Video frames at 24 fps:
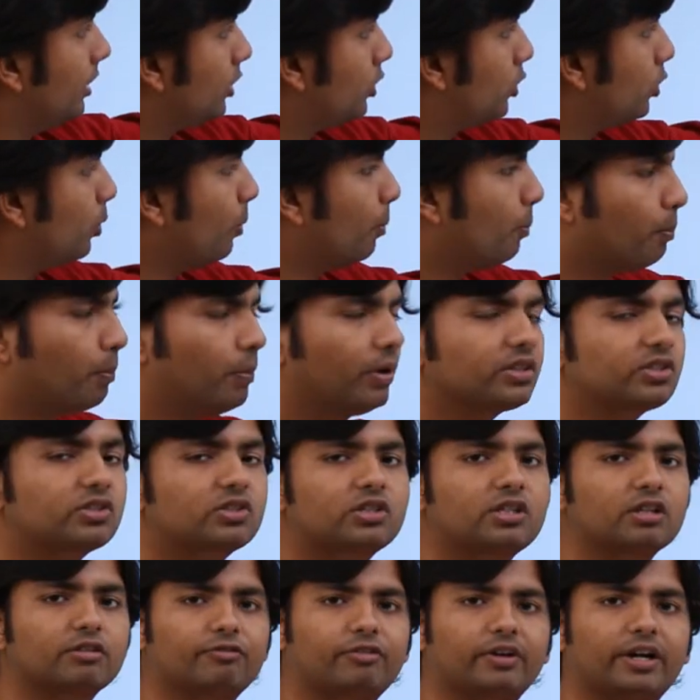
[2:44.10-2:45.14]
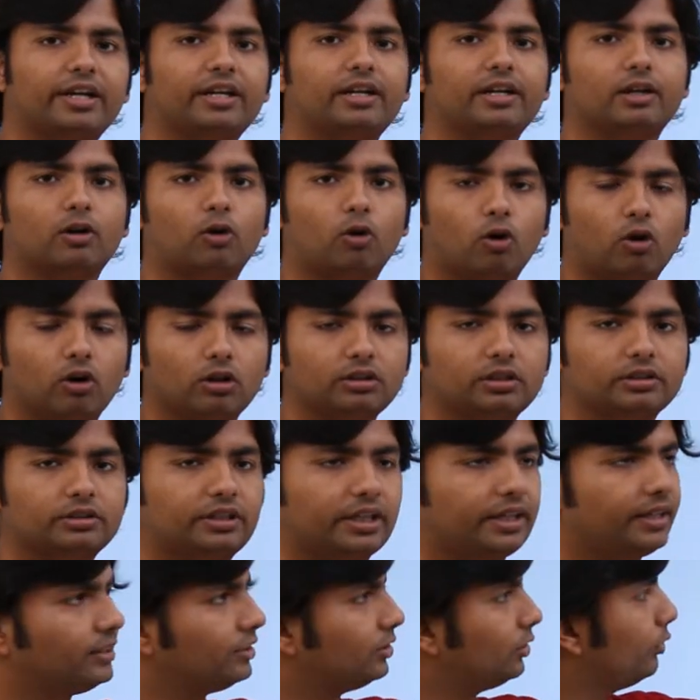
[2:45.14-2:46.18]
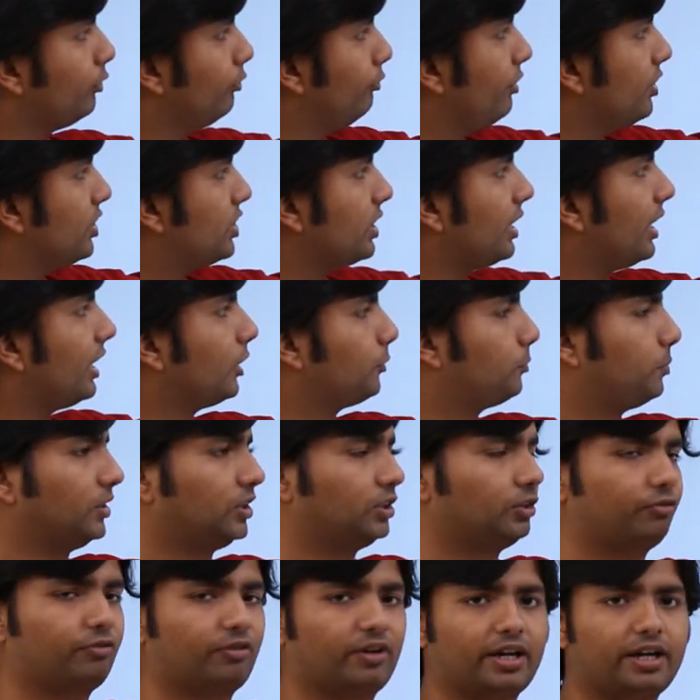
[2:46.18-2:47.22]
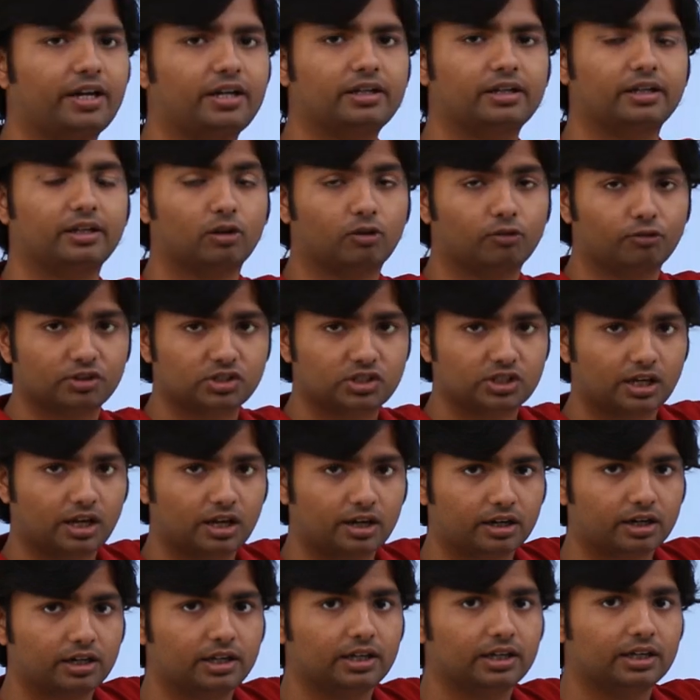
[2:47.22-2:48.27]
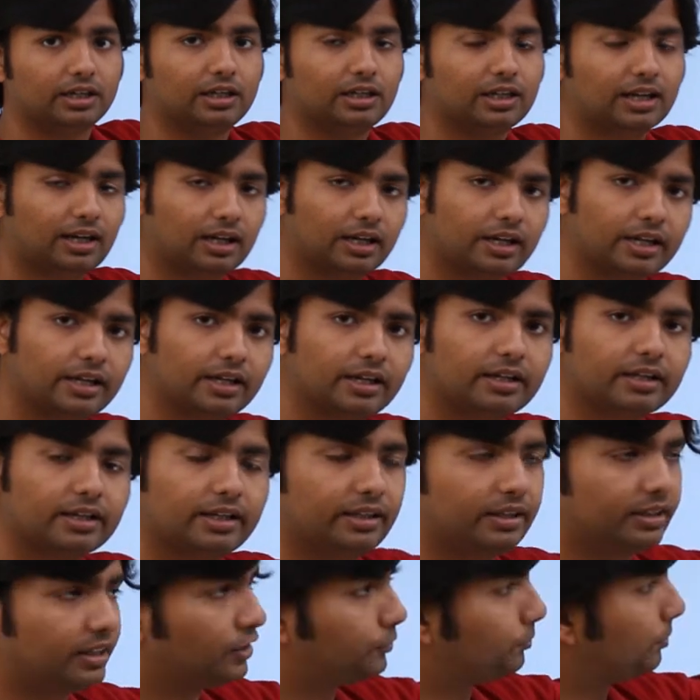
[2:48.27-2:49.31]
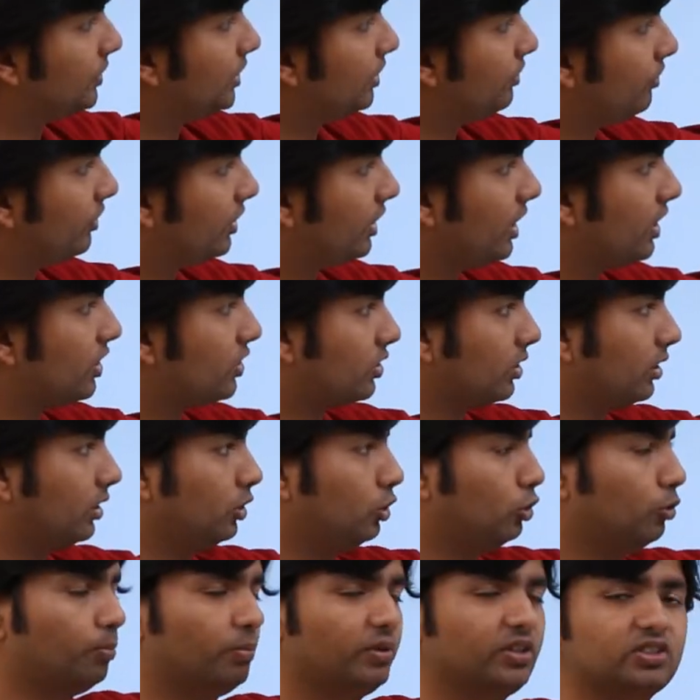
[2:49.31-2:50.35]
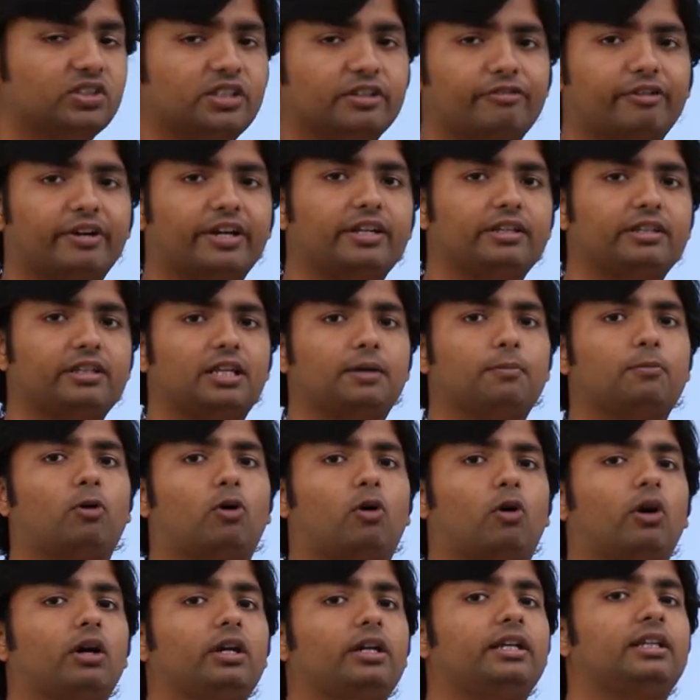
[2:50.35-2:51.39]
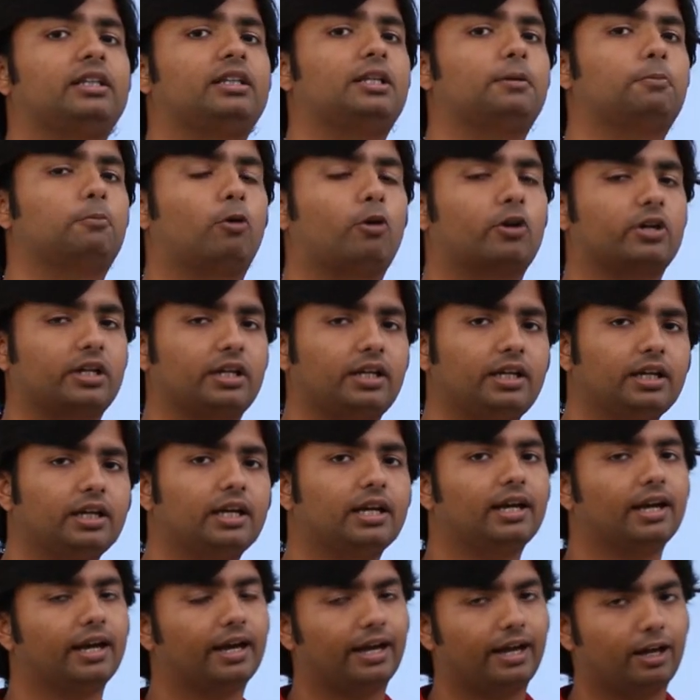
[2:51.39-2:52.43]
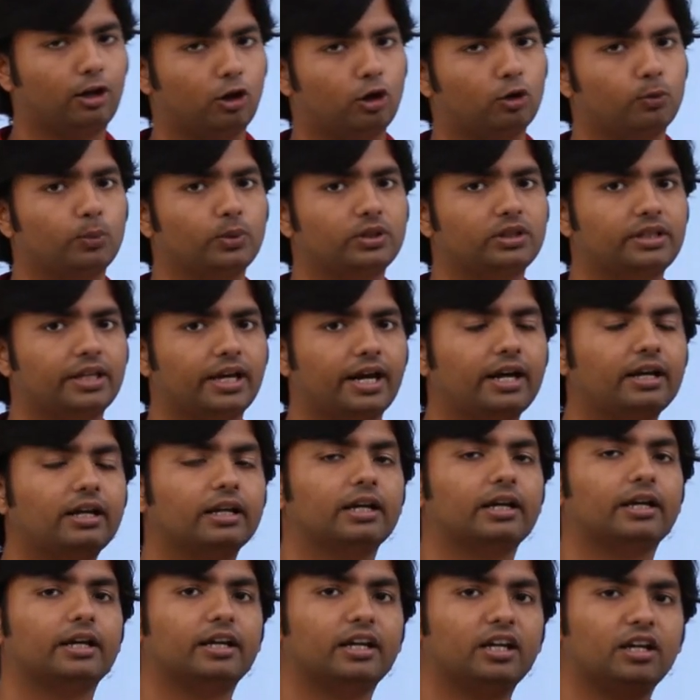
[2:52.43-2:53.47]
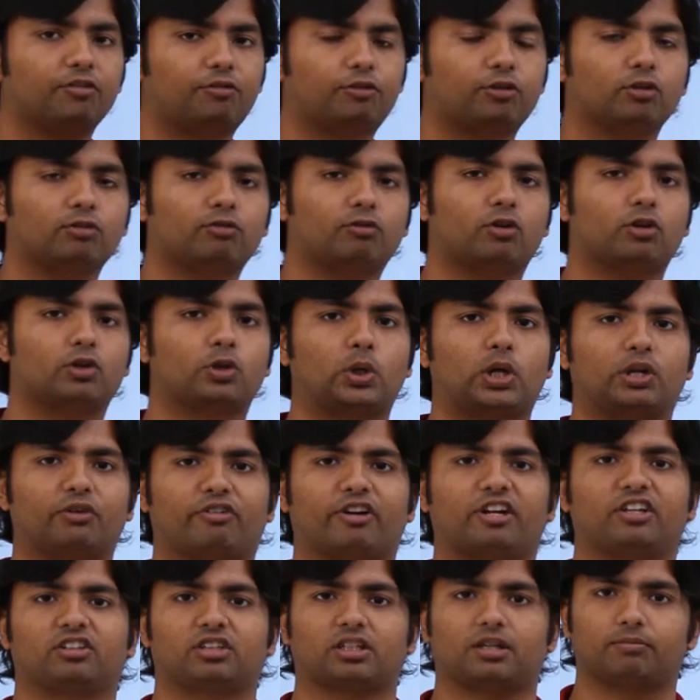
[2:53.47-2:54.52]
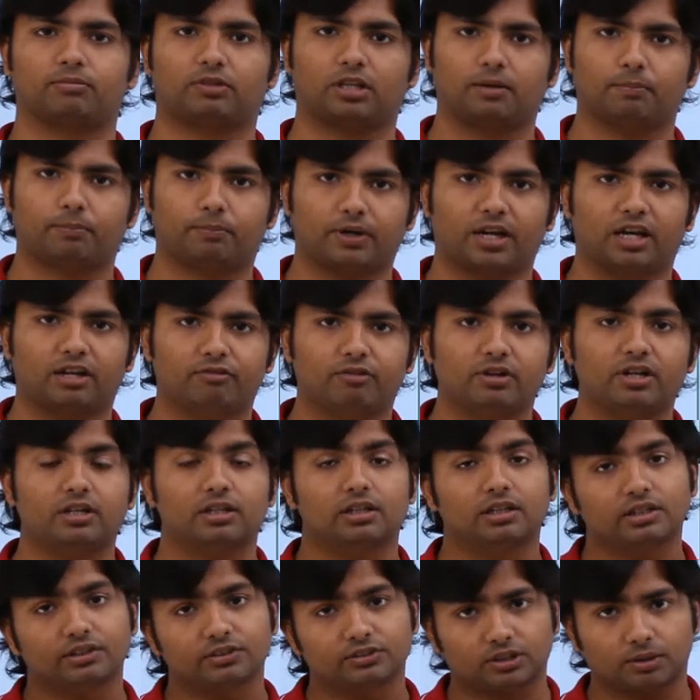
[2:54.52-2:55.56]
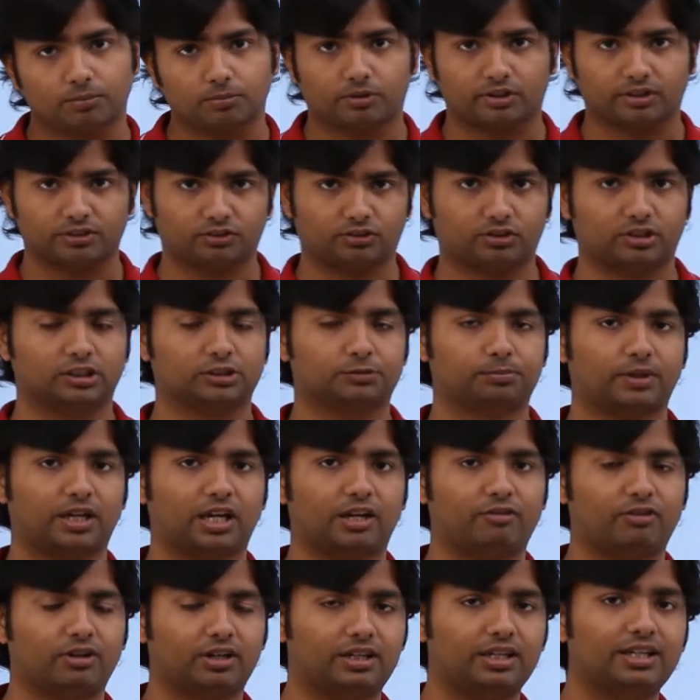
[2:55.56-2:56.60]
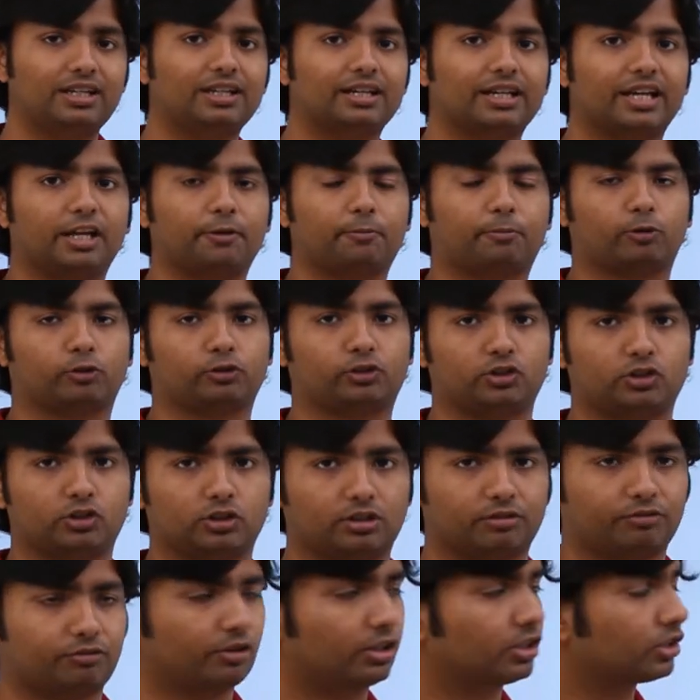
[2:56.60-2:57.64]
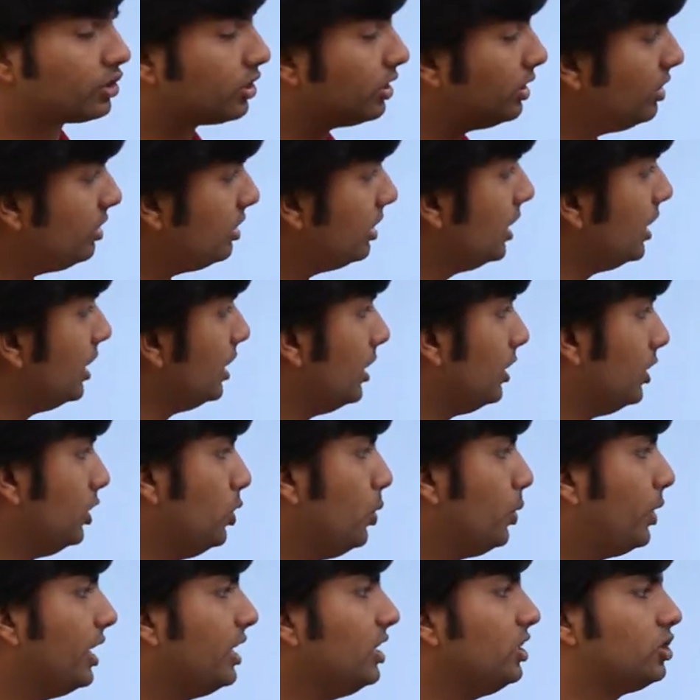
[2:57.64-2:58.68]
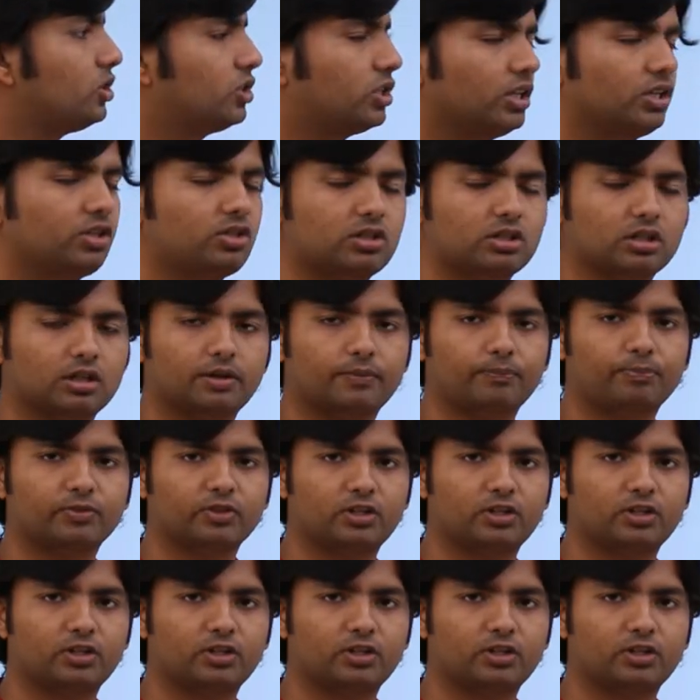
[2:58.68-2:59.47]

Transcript: you must define all the things which are specified which are declared in the specification you must define them all in the body along with that if you want to define something private some constructs privately like procedures and function you can just